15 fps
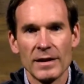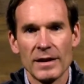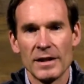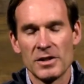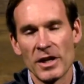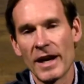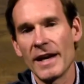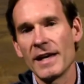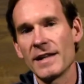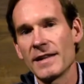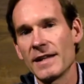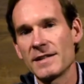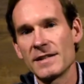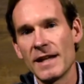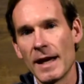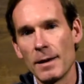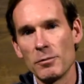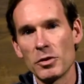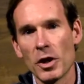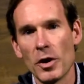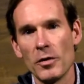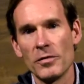a giant that's
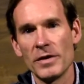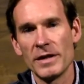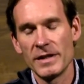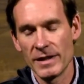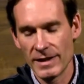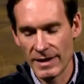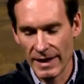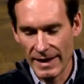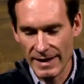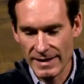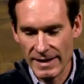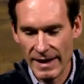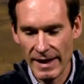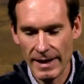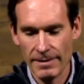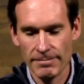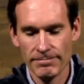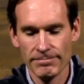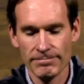named COVID-19.